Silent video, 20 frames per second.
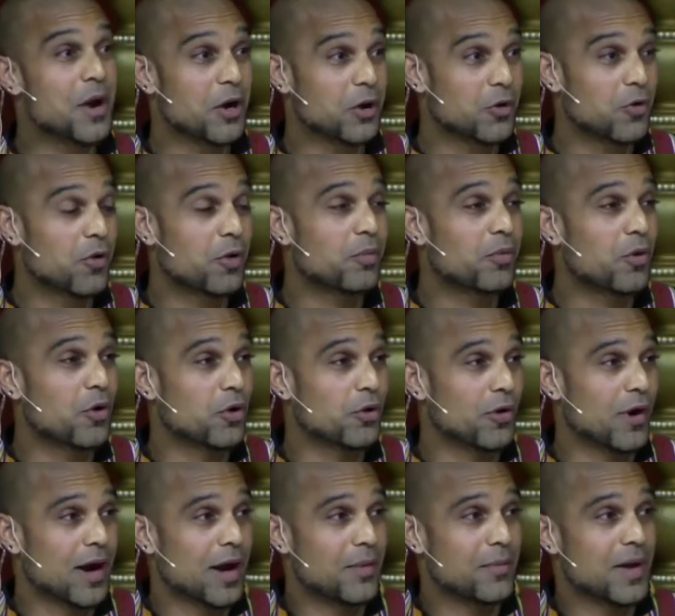AmeriCorps
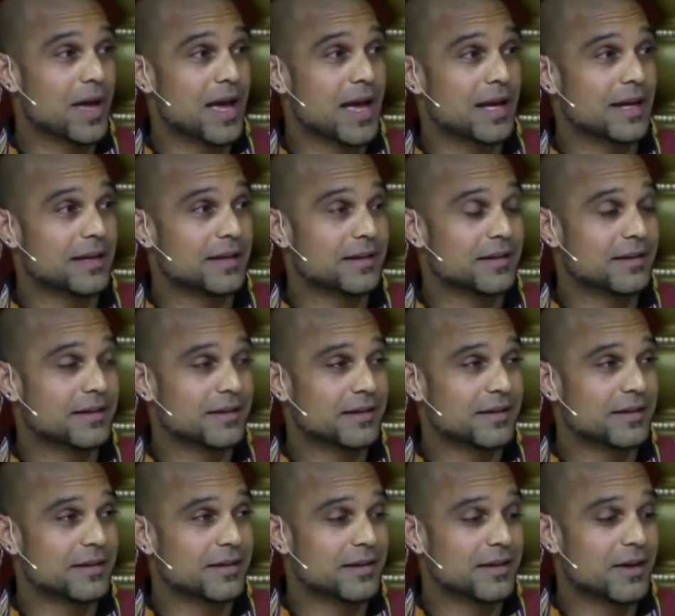program, and
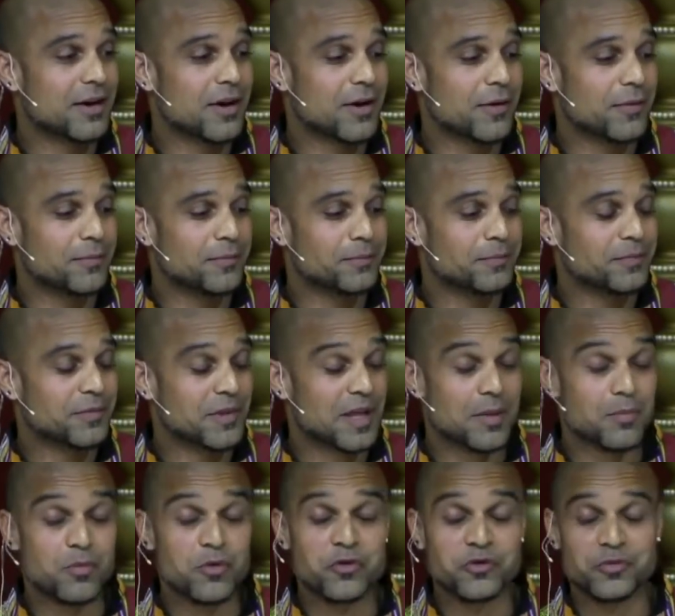
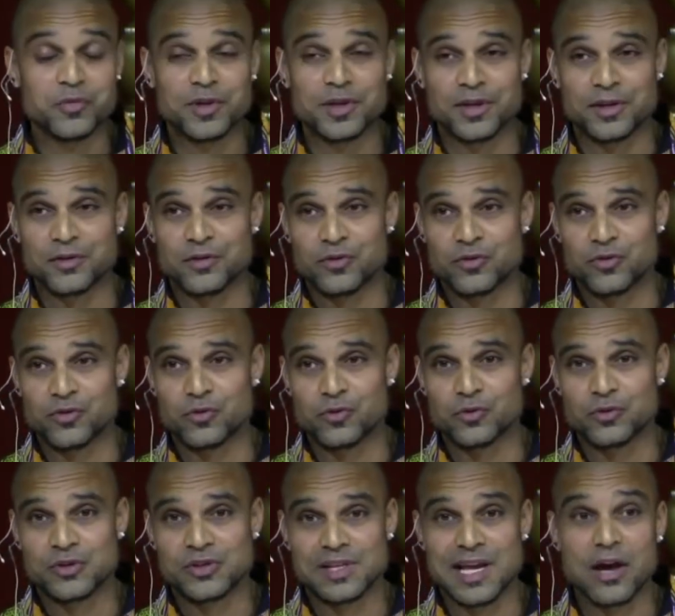they moved me
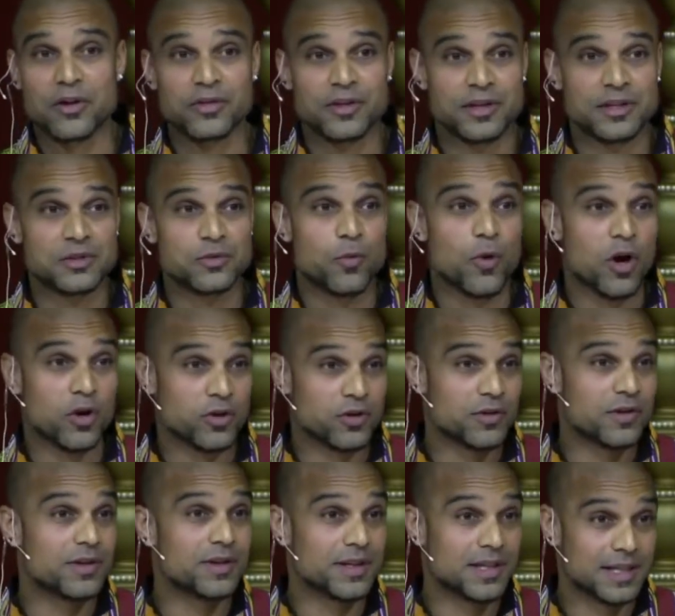into Southeast
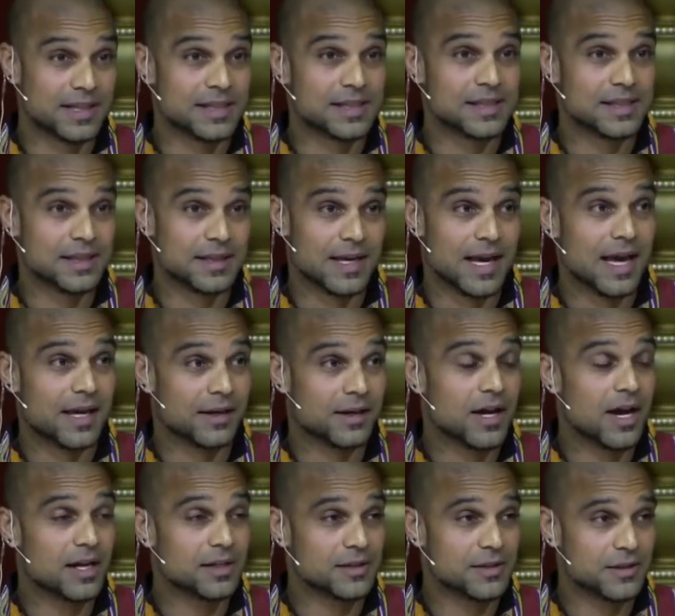Washington, D.C.,
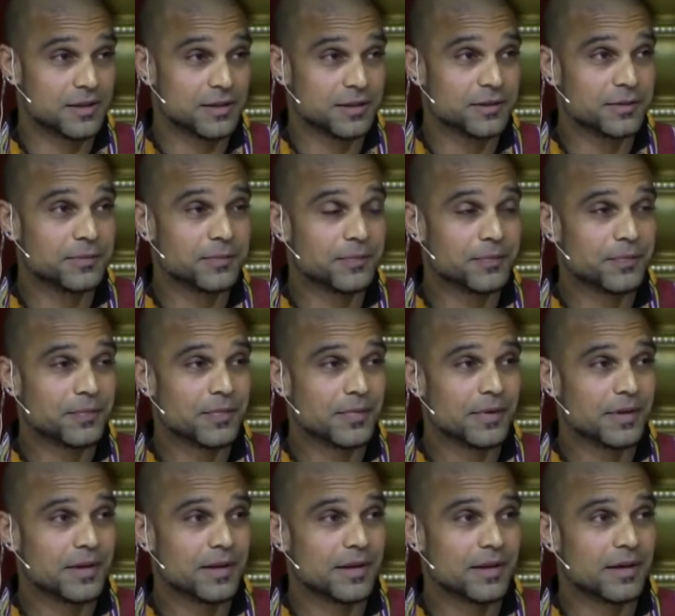Anacostia,
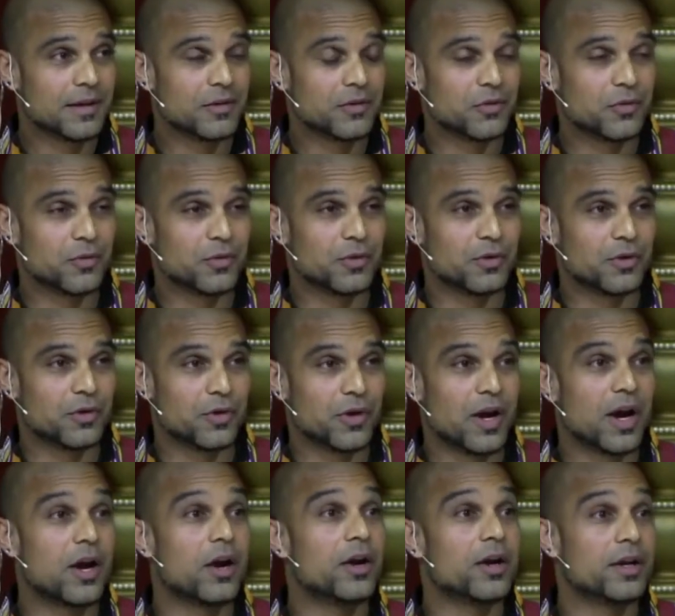into a little
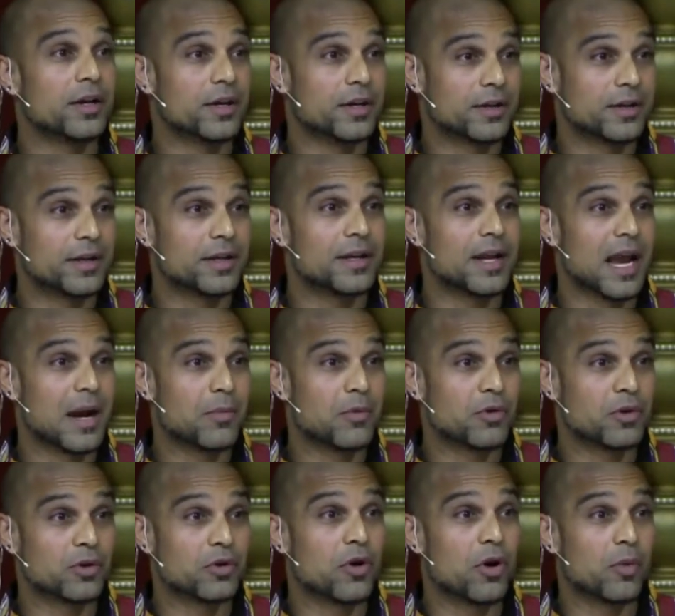area, a
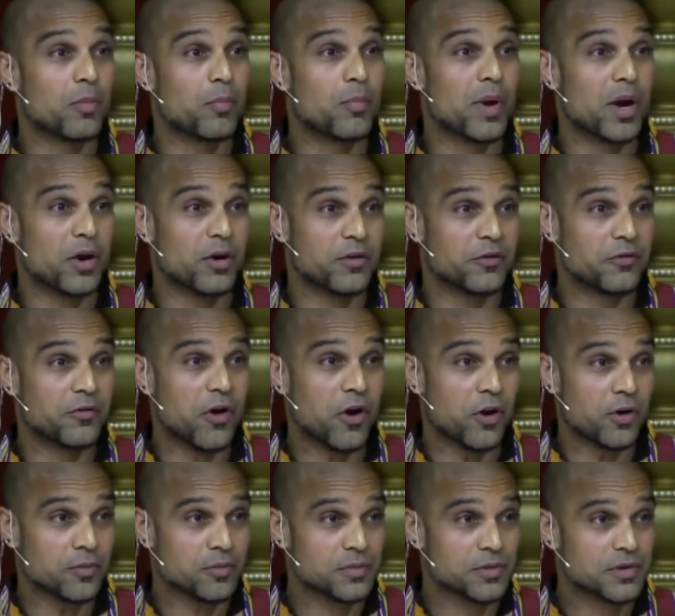neighborhood called Berry
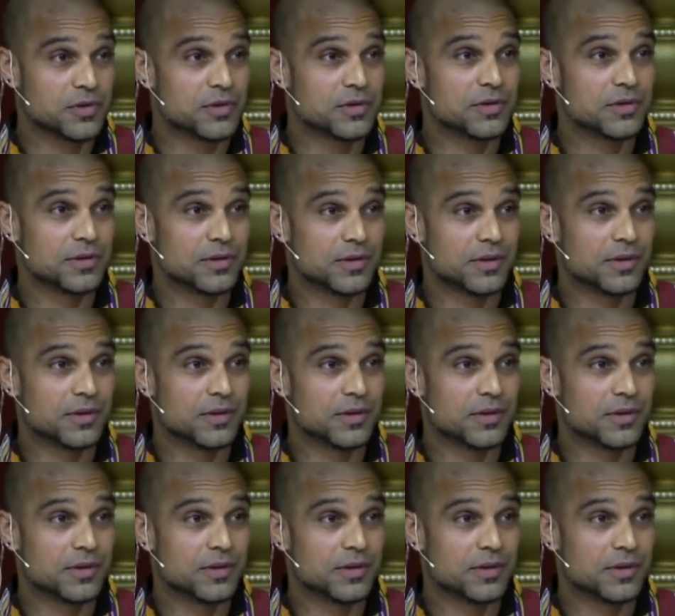Farms,